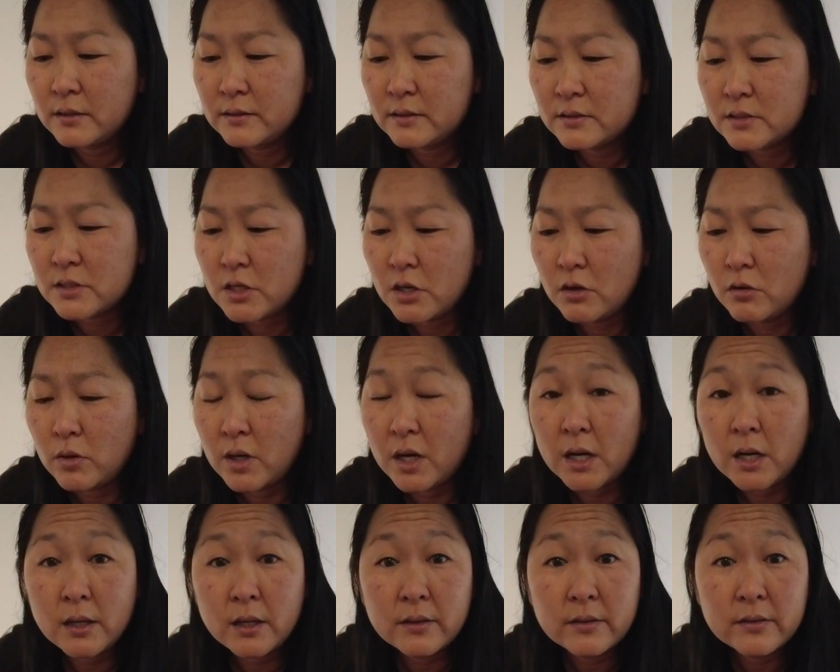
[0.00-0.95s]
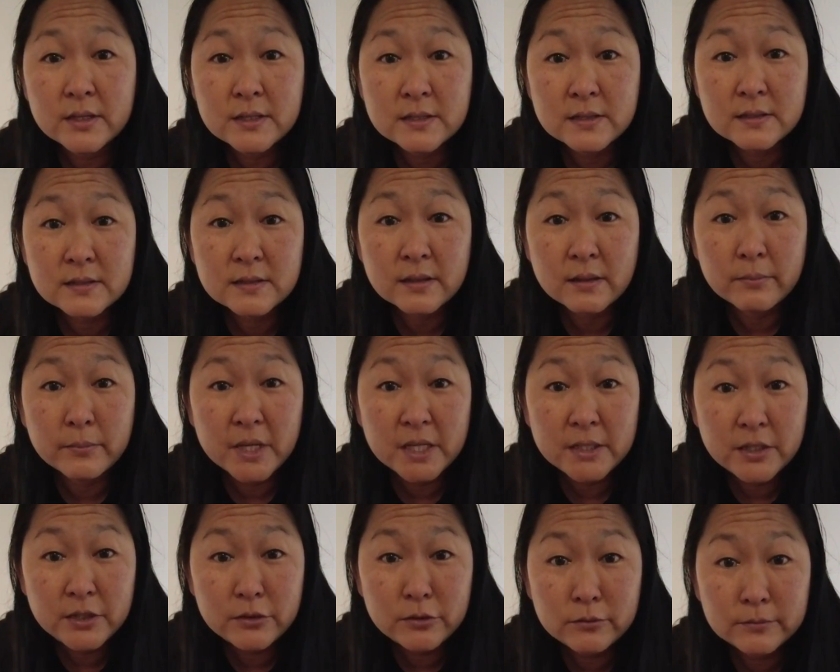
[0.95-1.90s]
So this is the
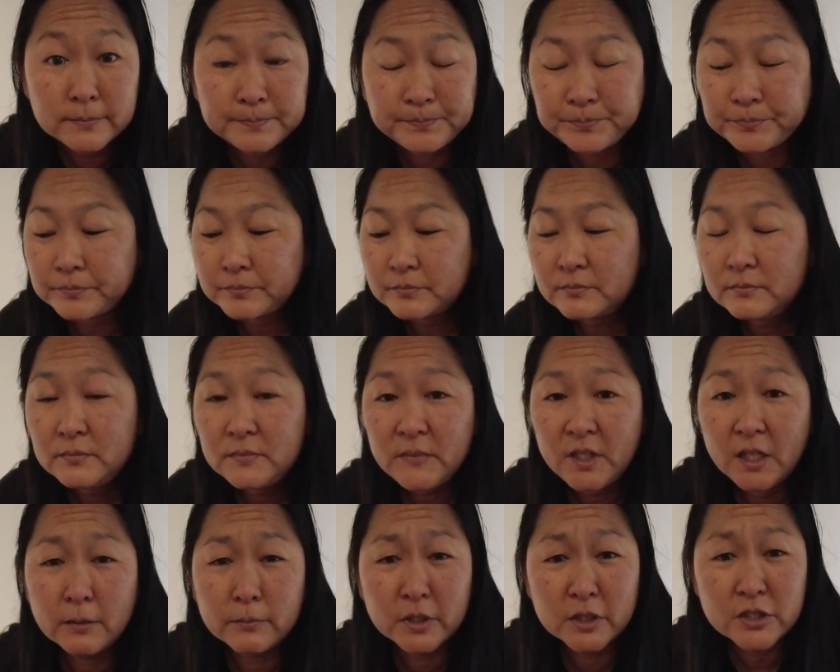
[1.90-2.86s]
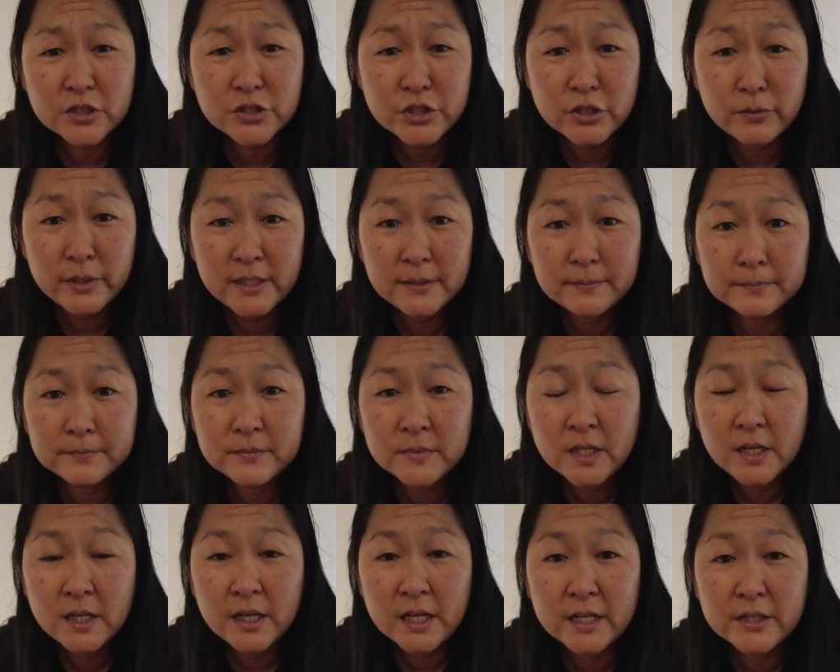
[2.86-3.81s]
menu. I'm going to show it.
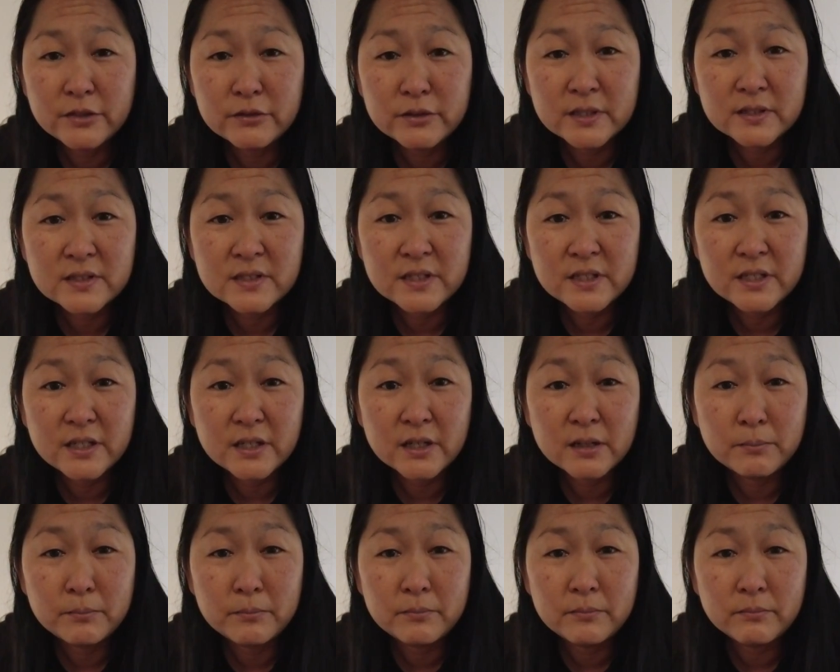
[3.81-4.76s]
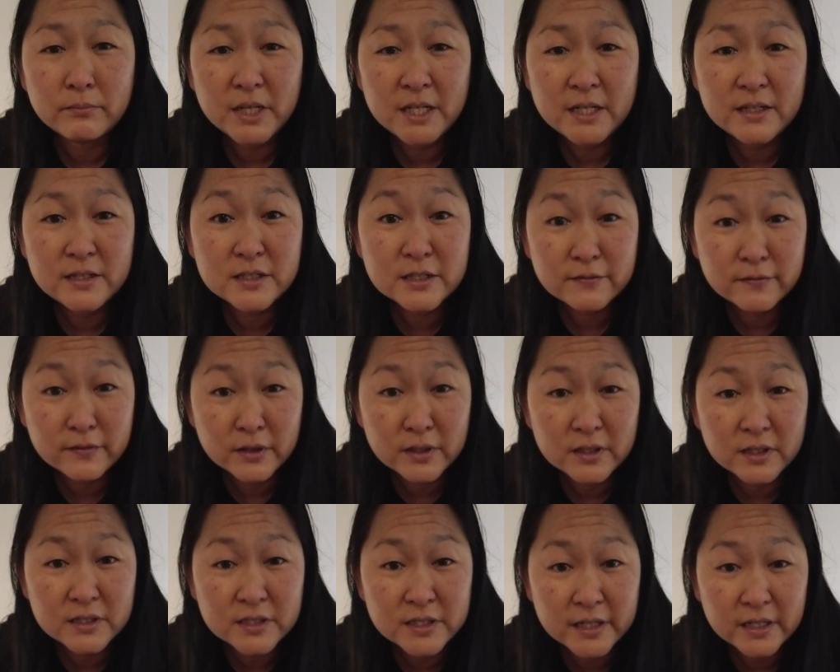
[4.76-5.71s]
And you can see many
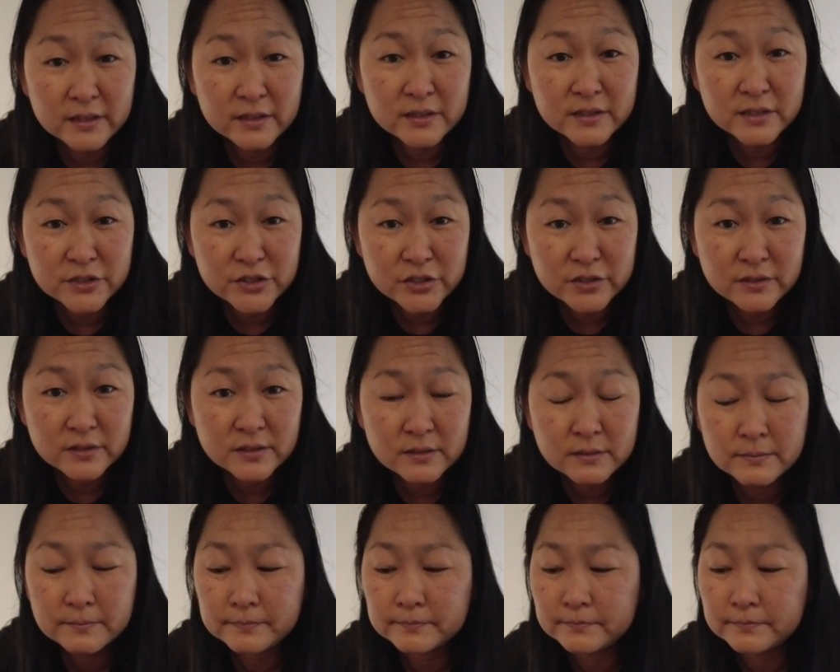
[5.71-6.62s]
different Italian dishes.